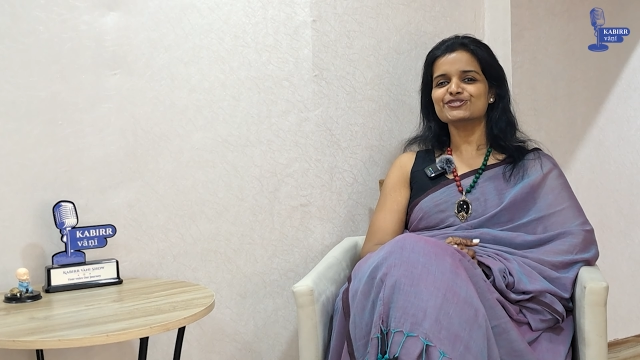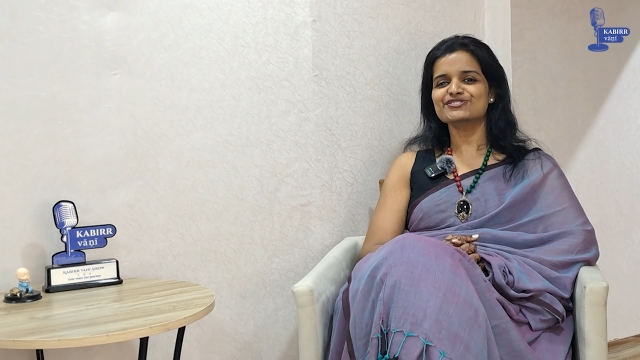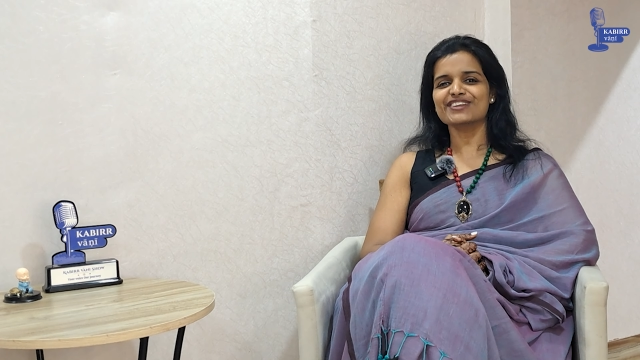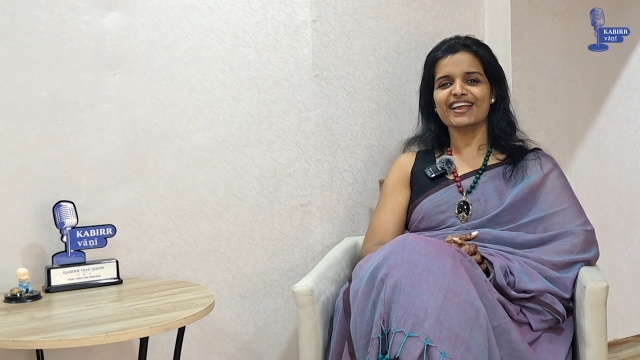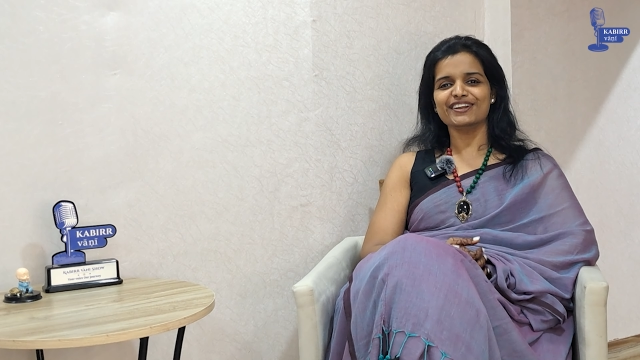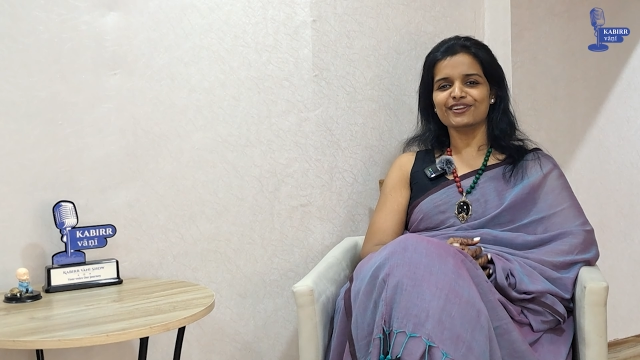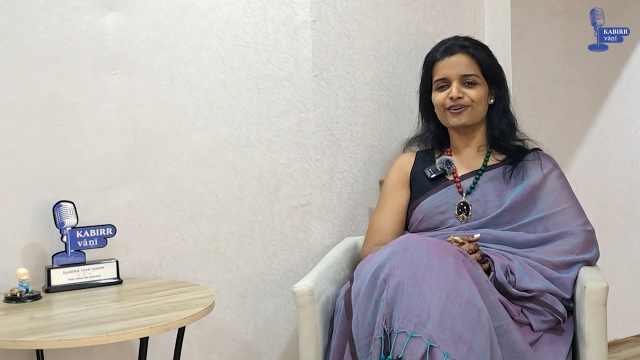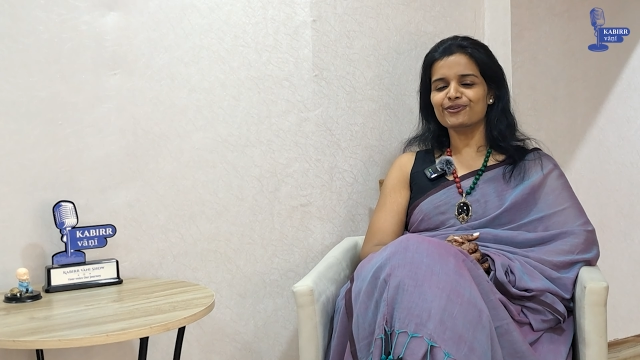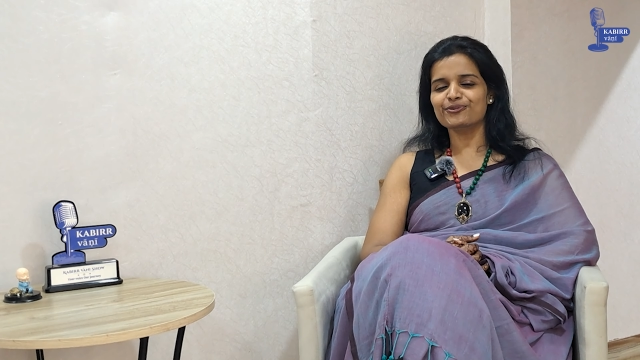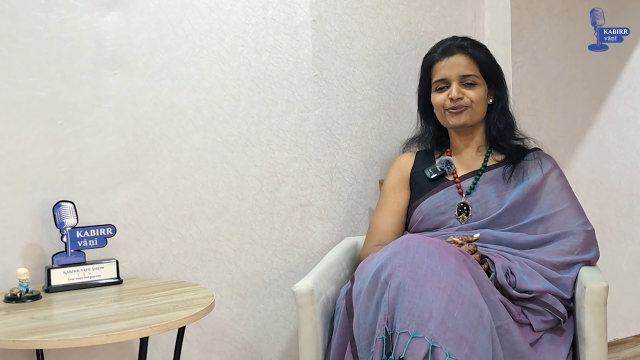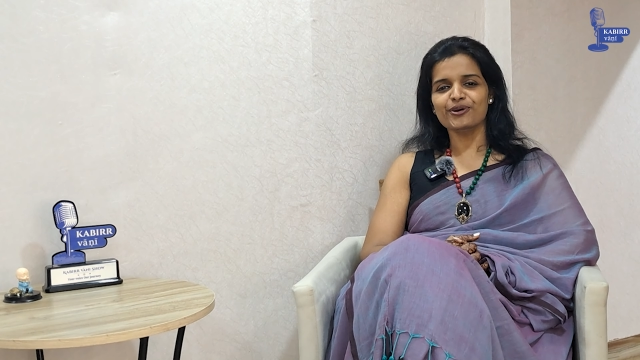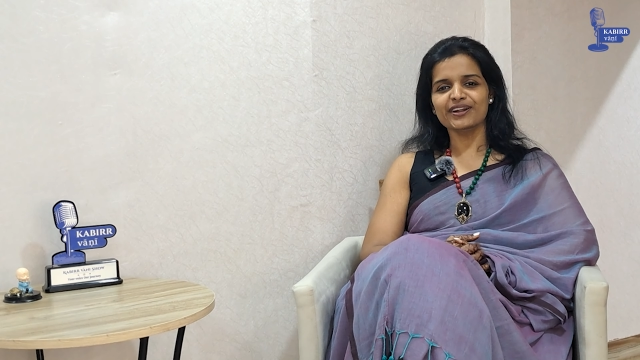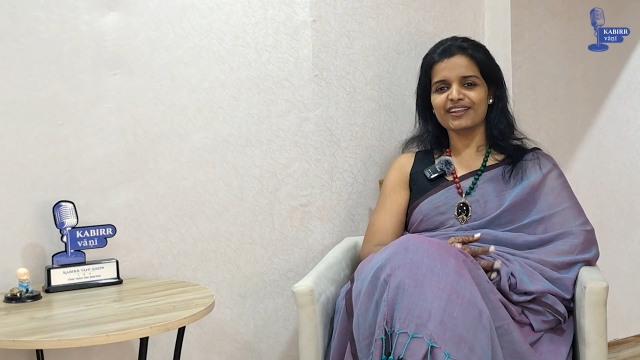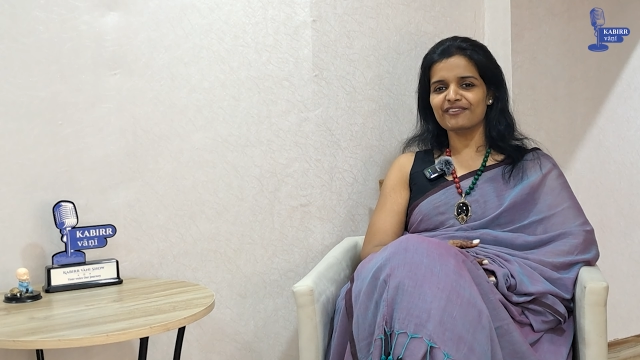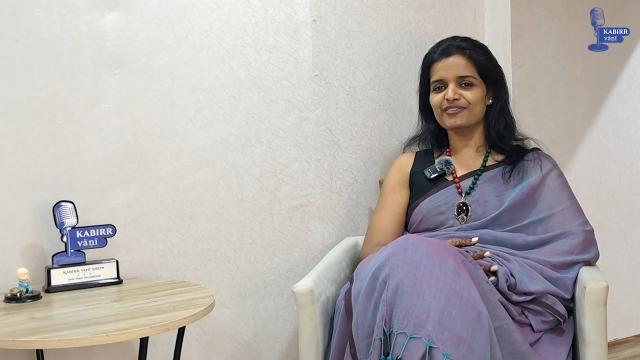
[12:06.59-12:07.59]
write out
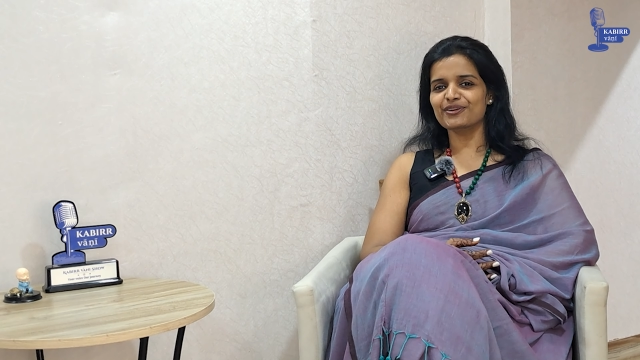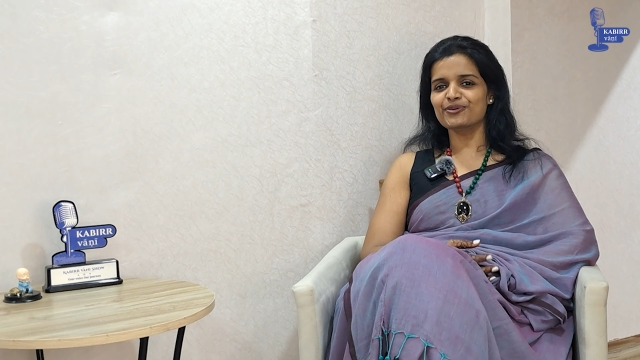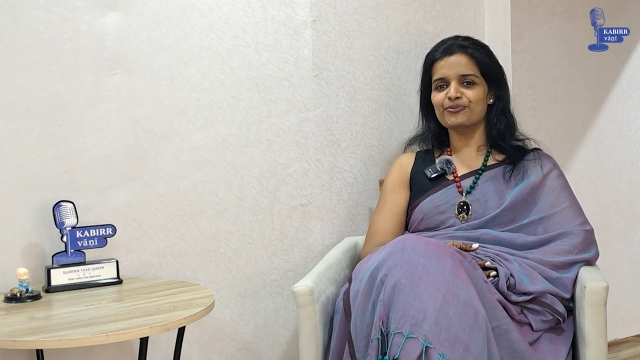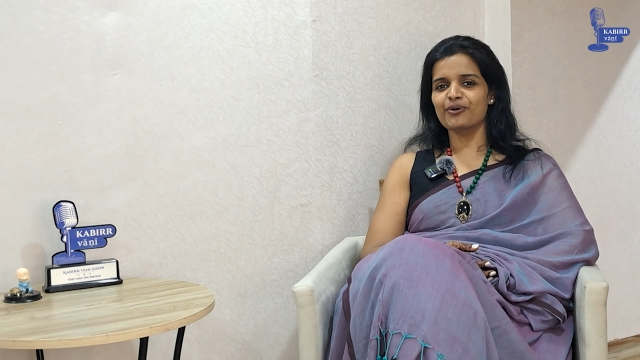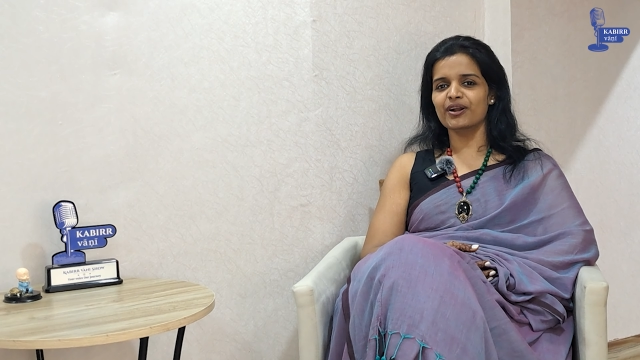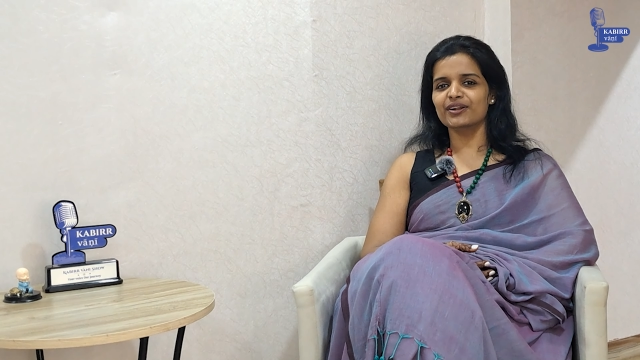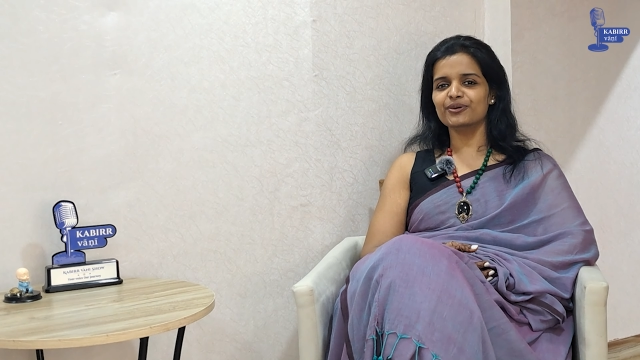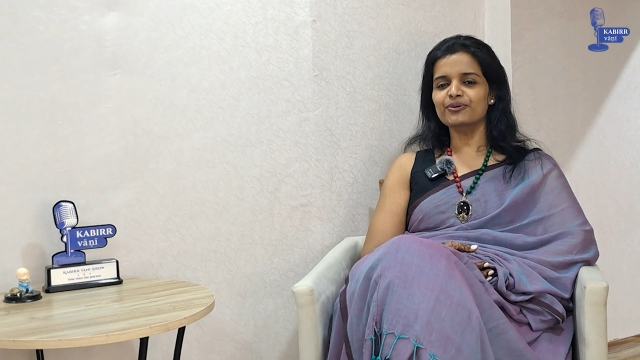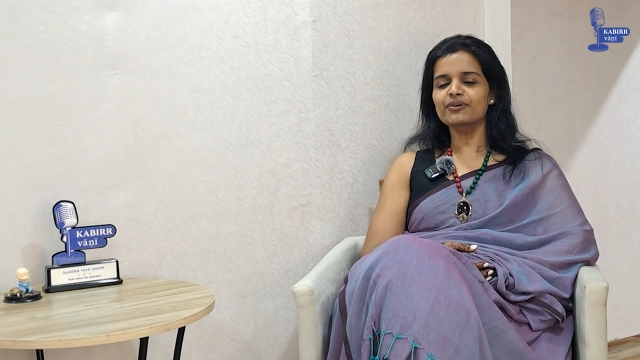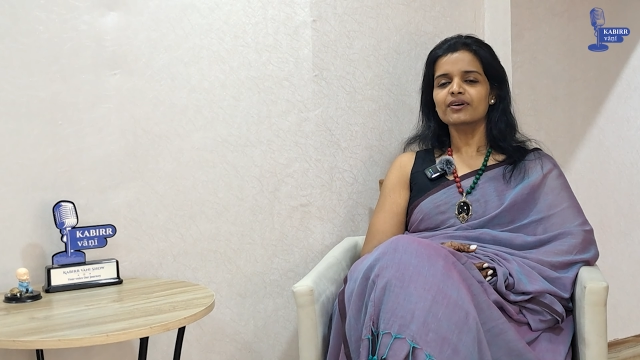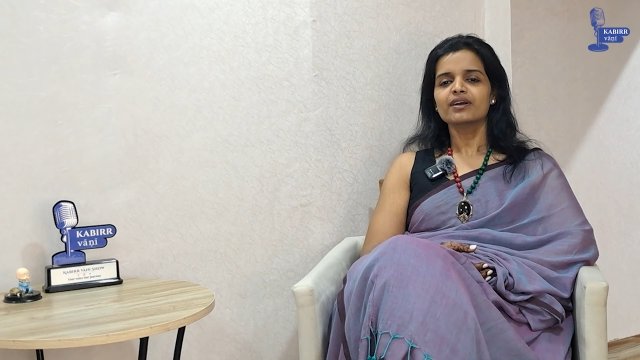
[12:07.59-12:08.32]
whatever you want to,